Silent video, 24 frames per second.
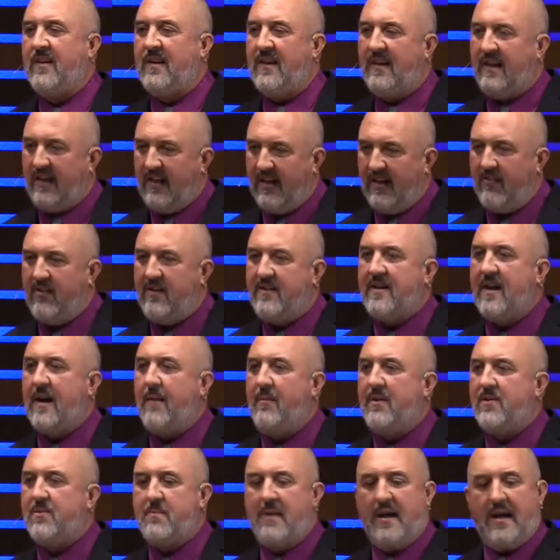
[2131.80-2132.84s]
And every time
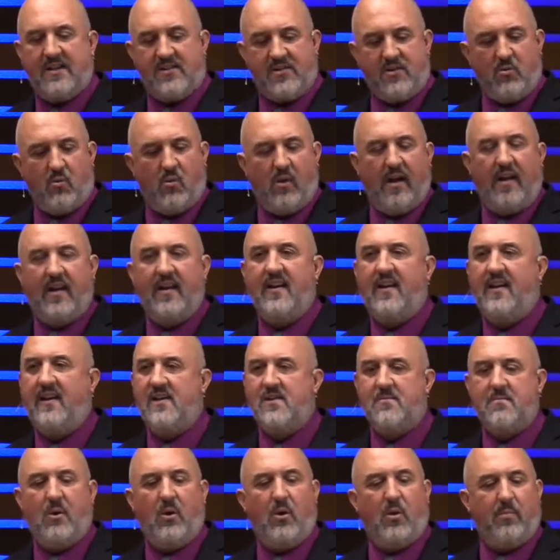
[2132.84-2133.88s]
this pastor went into his
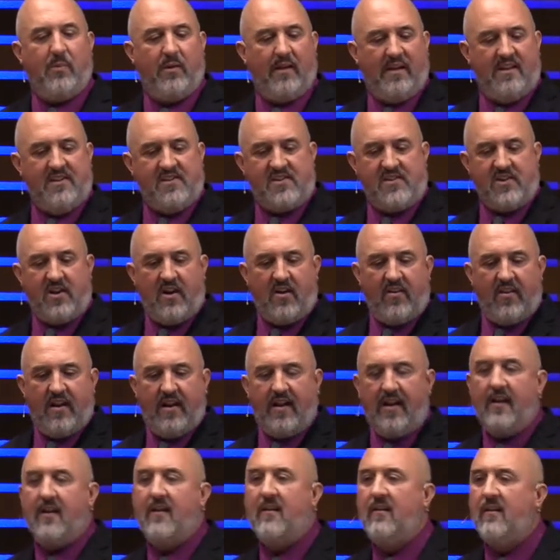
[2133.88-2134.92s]
pulpit, he saw
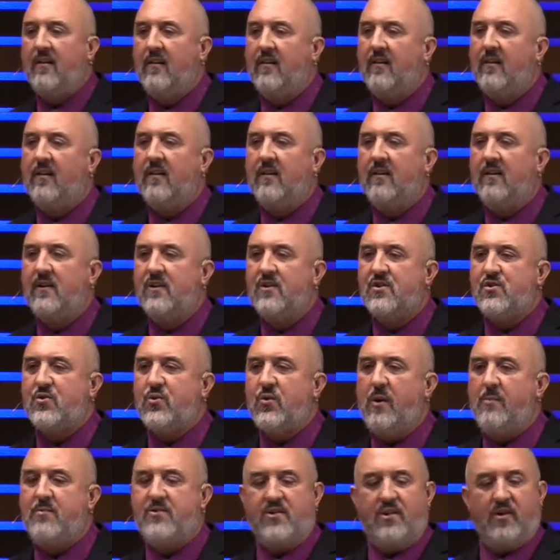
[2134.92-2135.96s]
that
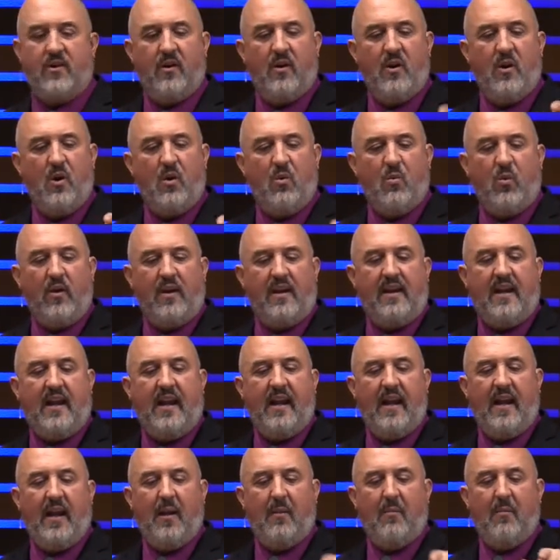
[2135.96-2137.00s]
scripture. We
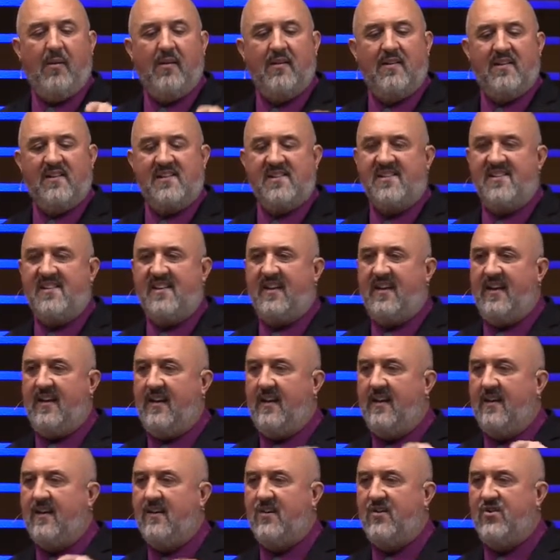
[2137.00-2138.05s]
came to see
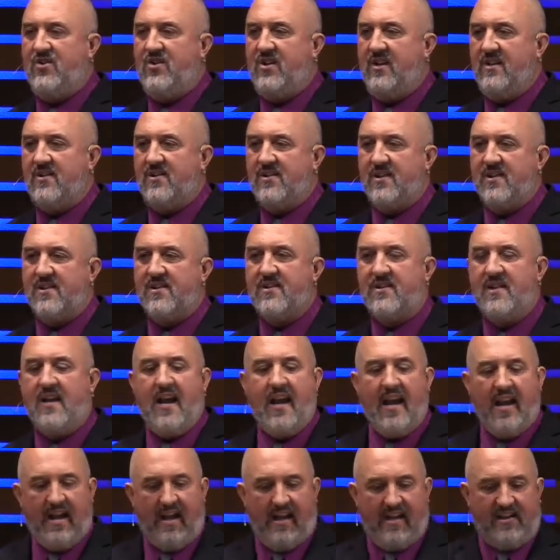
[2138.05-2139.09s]
Jesus.
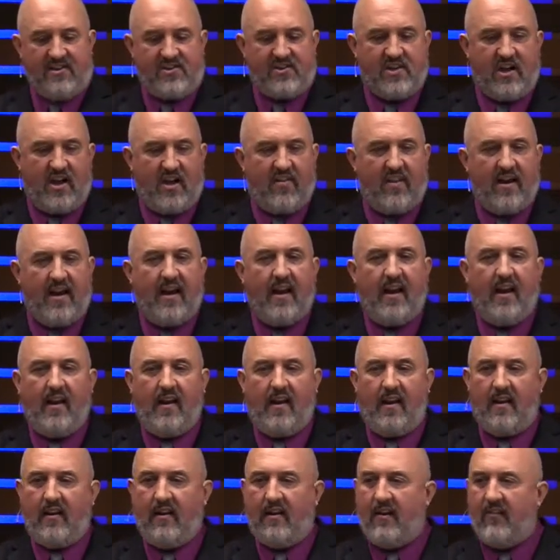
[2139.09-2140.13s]
he saw that and
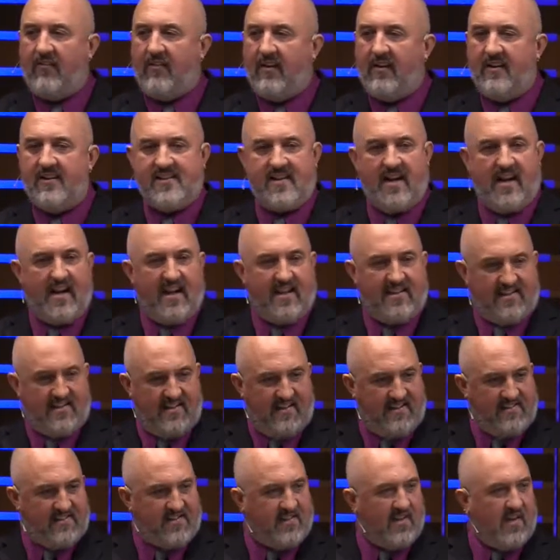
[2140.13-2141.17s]
he lifted his eyes and
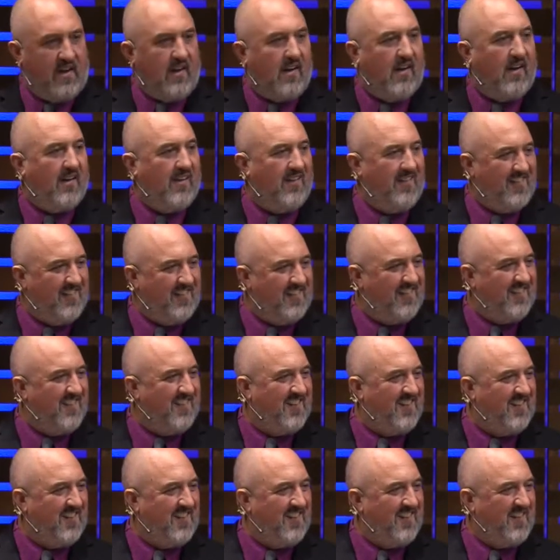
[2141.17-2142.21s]
he saw
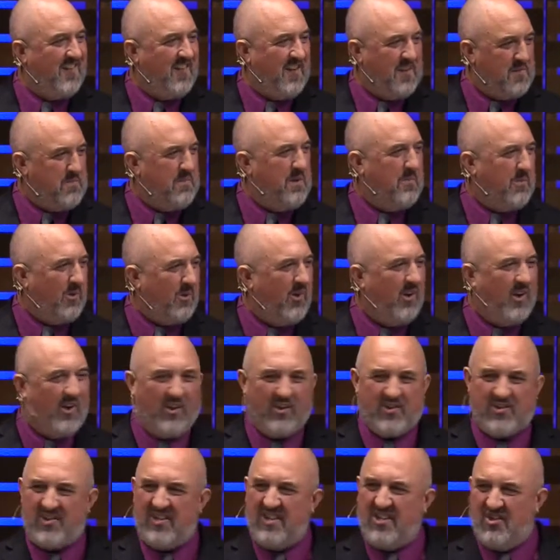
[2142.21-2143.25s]
these people are here to
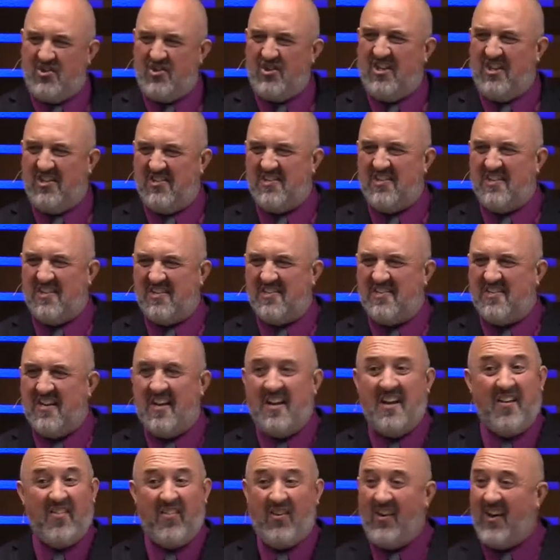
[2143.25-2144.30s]
see Jesus.
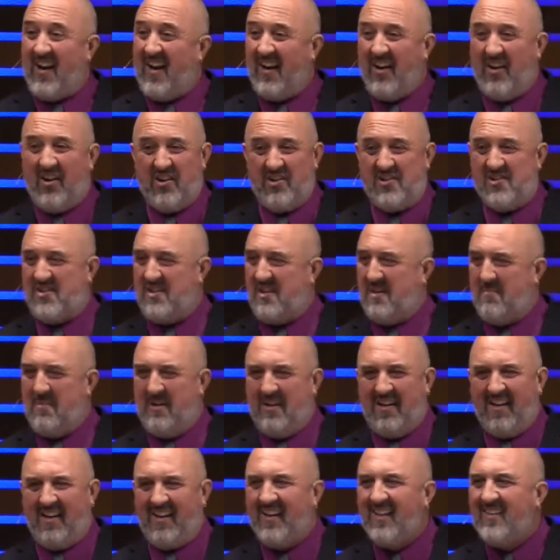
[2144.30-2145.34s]
They're not here to see
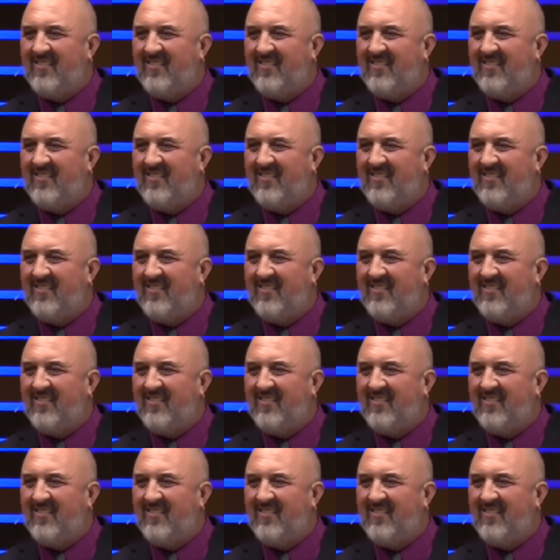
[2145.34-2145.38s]
me.